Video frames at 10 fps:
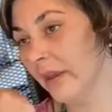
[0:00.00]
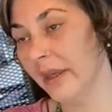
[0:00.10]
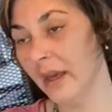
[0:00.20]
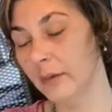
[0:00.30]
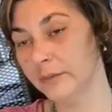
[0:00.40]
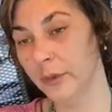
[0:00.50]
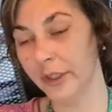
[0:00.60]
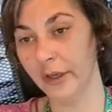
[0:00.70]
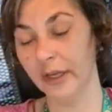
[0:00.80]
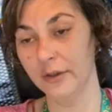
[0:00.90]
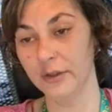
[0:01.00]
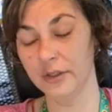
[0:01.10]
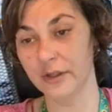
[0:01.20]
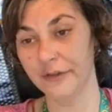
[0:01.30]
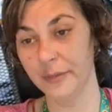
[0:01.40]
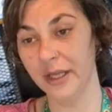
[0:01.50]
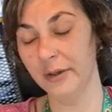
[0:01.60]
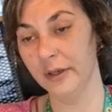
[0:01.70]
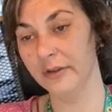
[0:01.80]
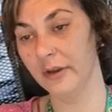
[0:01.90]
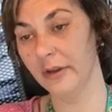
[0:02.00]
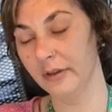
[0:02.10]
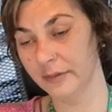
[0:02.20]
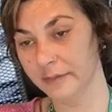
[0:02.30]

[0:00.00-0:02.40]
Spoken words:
Yeah, well, you're going out and doing stuff for me anyway, so. Yeah.